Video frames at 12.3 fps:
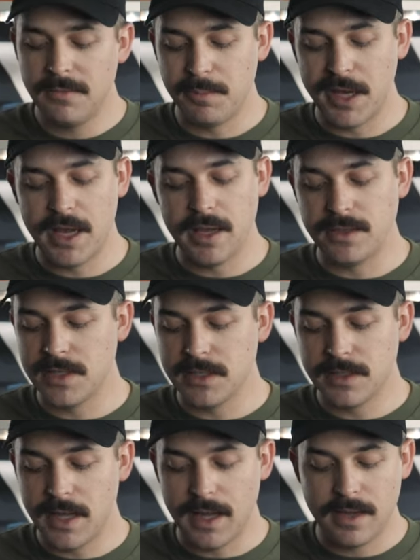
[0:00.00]
by
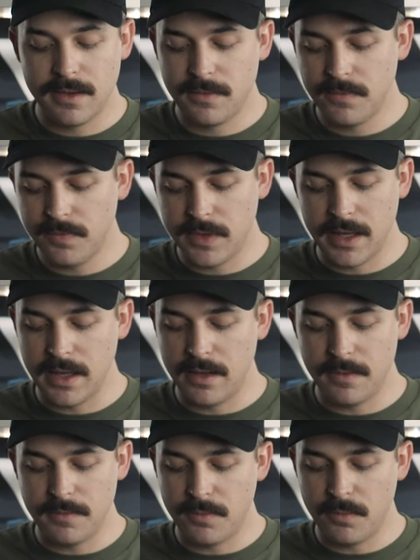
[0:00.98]
just like
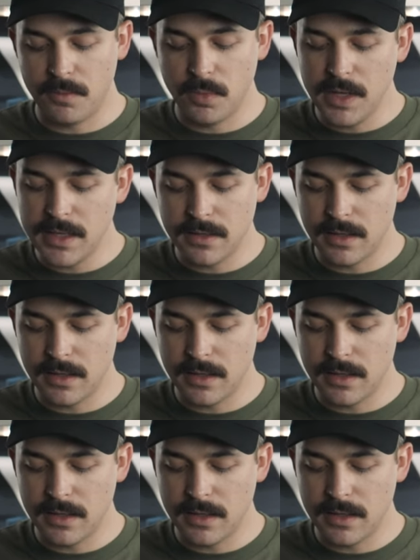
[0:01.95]
the re